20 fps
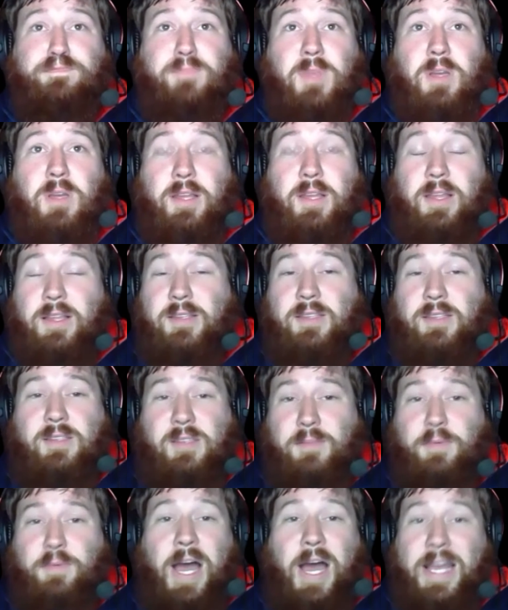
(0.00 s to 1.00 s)
It's a
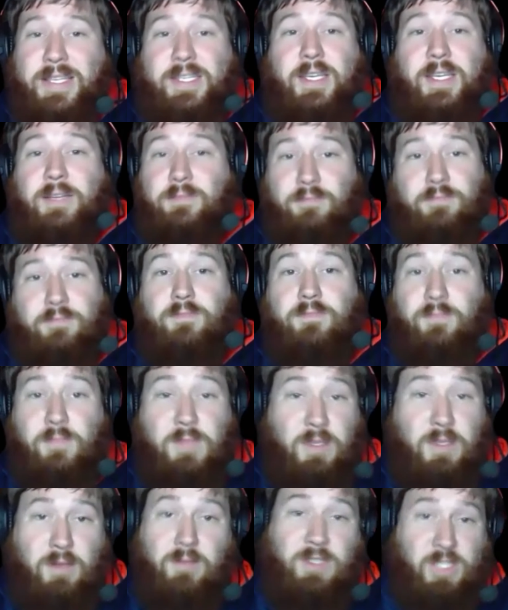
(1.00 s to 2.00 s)
surprising
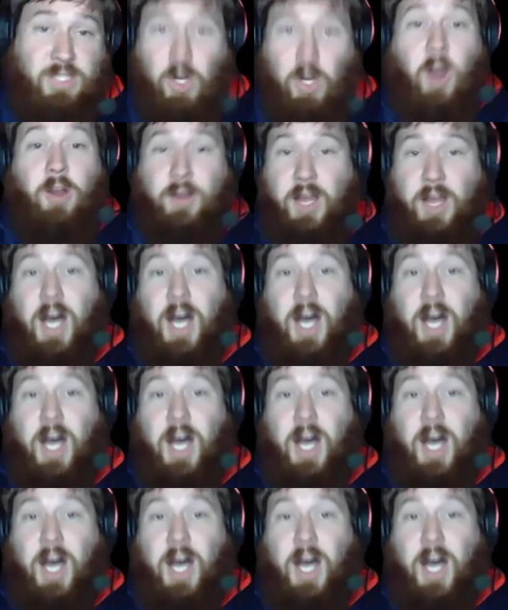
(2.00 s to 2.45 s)
stark